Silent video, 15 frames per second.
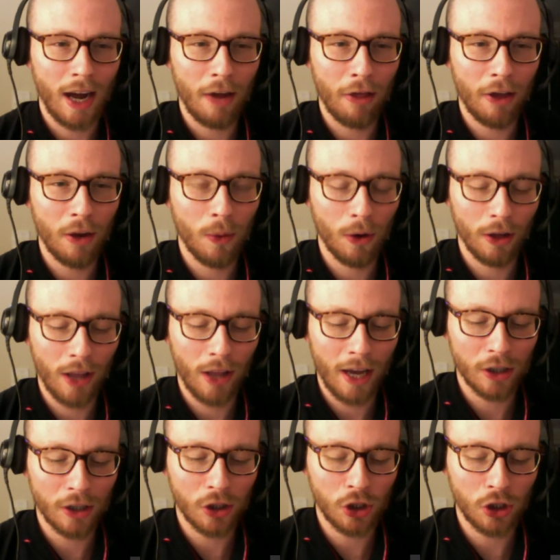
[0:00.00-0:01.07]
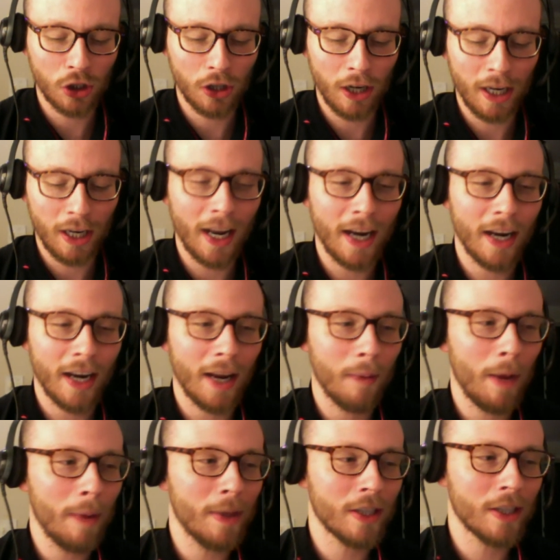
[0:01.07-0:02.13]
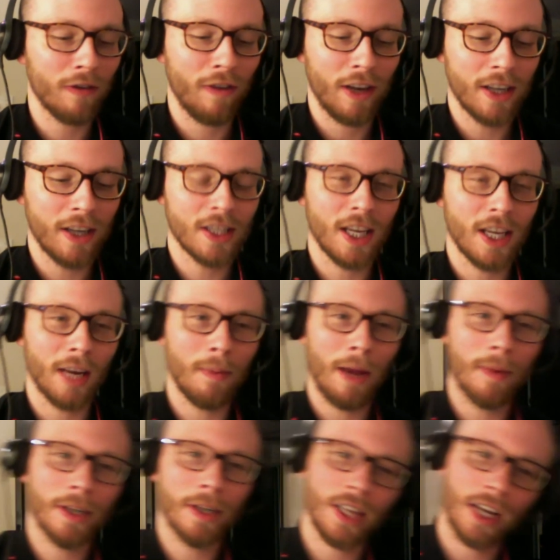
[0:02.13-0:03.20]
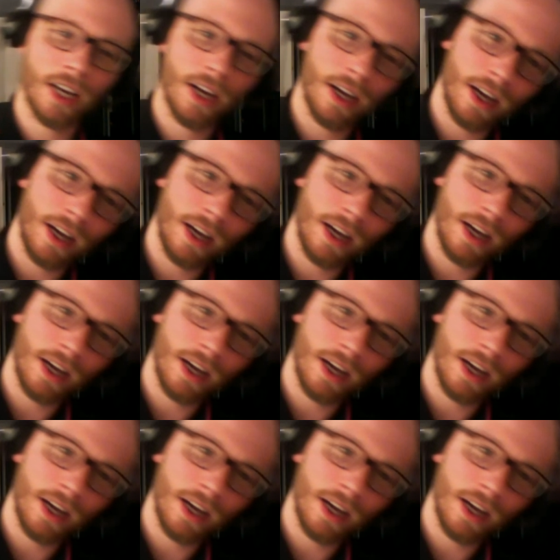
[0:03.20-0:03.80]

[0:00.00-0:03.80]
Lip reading: think we're like, and maybe it's a fitness thing, and maybe it's like a